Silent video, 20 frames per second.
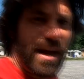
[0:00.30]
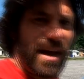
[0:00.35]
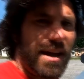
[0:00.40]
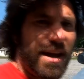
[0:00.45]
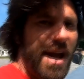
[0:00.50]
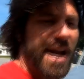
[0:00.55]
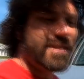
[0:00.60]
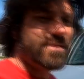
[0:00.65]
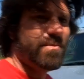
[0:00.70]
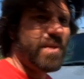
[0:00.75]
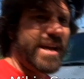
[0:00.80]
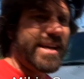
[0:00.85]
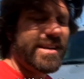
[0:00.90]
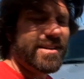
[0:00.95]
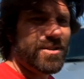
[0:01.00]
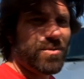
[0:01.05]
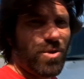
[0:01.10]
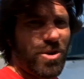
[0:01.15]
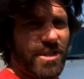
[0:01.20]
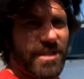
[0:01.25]
Hey guys, Mikey
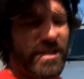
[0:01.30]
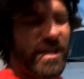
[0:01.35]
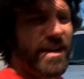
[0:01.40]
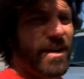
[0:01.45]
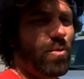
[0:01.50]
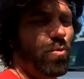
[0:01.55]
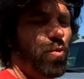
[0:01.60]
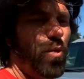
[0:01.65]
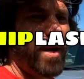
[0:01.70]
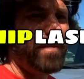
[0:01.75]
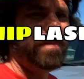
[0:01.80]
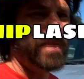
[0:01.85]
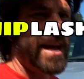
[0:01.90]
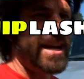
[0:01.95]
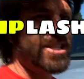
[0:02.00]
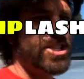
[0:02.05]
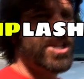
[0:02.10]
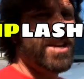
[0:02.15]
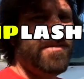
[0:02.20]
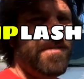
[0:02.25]
Swartz here,
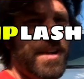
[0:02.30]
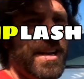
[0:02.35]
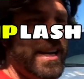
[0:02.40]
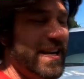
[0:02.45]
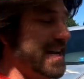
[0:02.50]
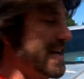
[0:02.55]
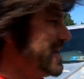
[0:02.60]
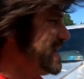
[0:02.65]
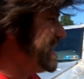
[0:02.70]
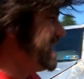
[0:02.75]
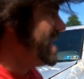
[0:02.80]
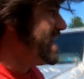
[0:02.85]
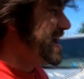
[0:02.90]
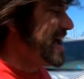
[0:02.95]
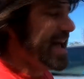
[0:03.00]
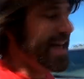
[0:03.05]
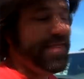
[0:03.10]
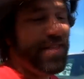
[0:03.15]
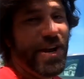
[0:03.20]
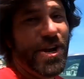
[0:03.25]
Whiplash DVD,
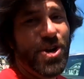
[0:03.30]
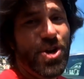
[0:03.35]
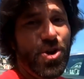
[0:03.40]
and the